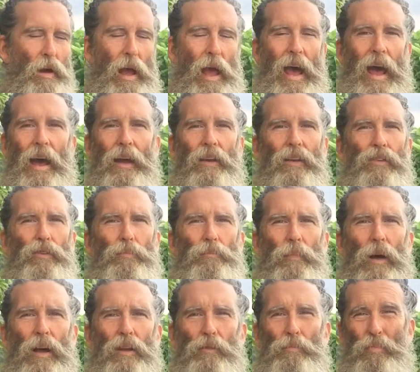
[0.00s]
pack as
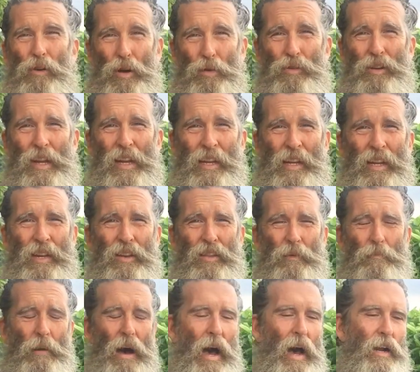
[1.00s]
much protein into
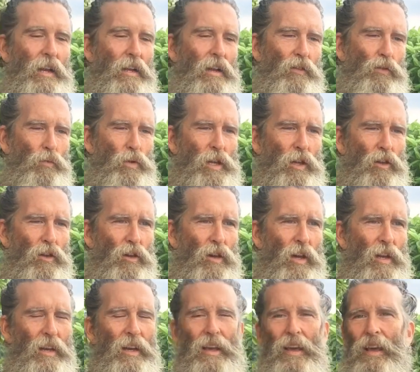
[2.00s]
the body as we
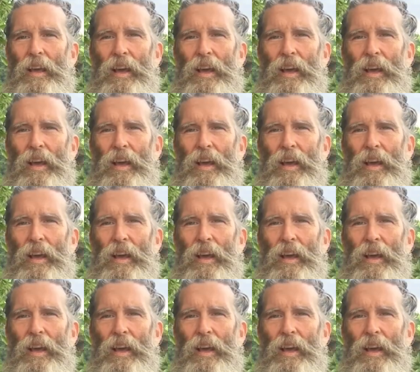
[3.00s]
could,